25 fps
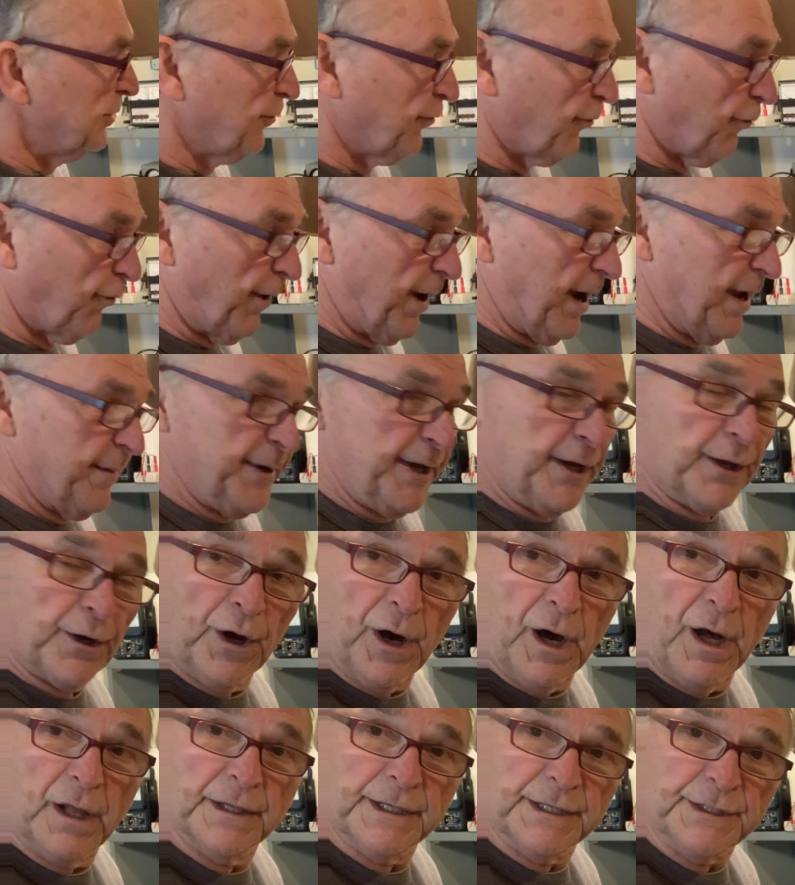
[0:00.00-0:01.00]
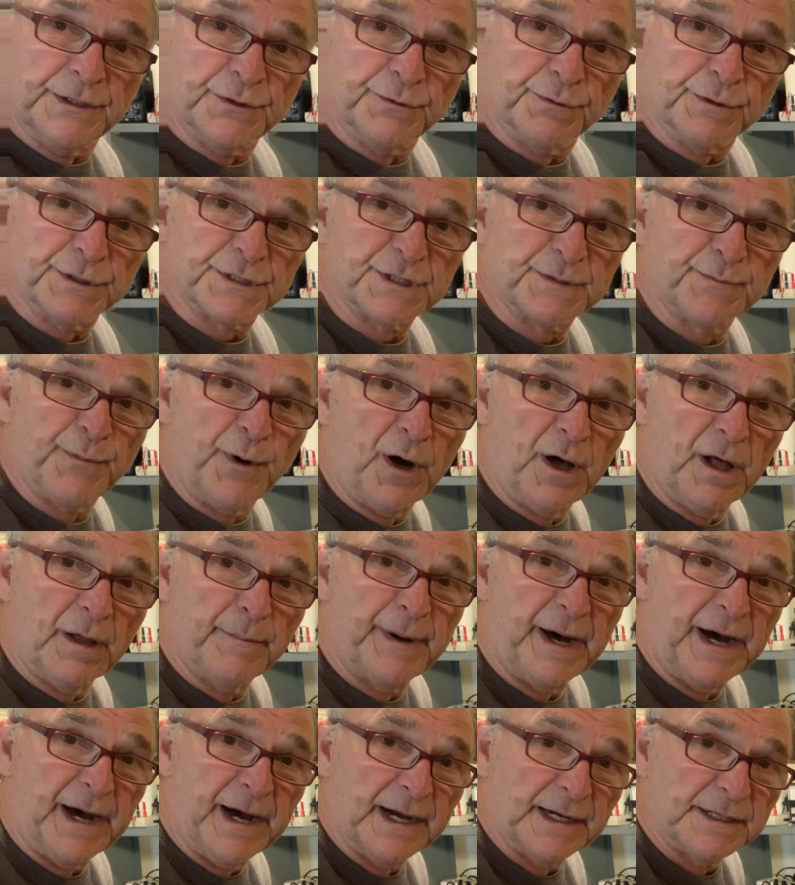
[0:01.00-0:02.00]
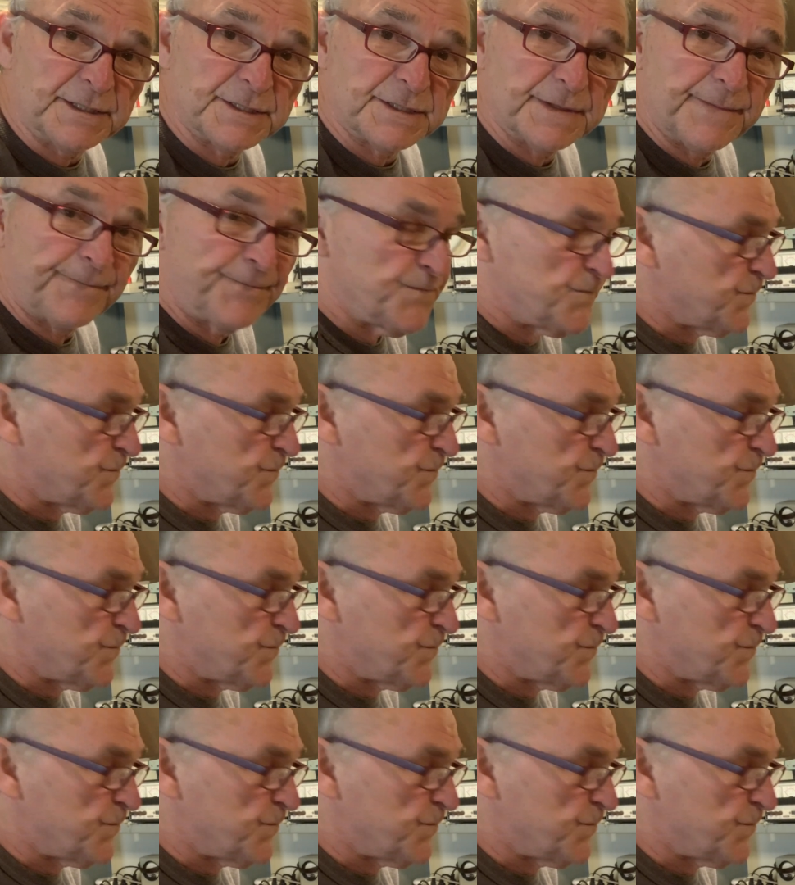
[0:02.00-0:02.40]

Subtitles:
cramming it all into a small box.